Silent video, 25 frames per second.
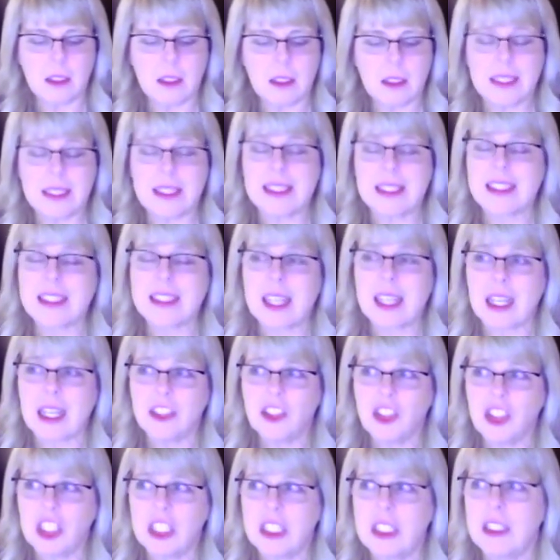
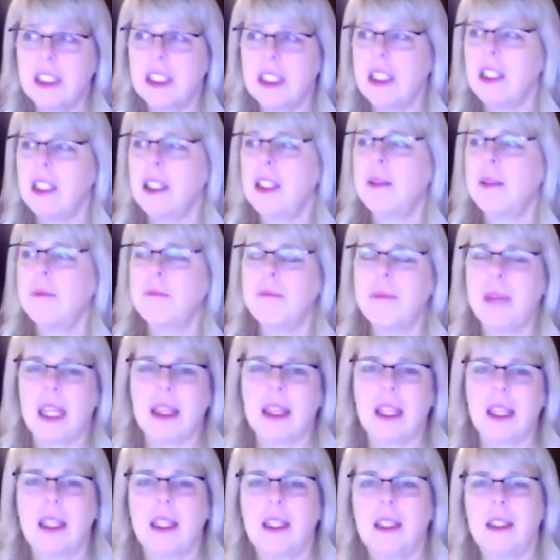discussion
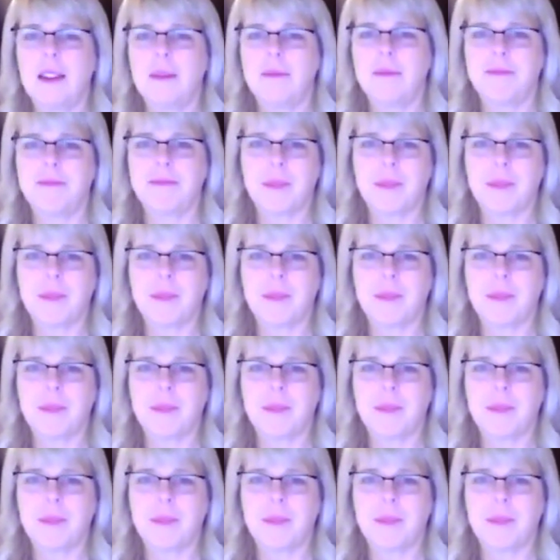method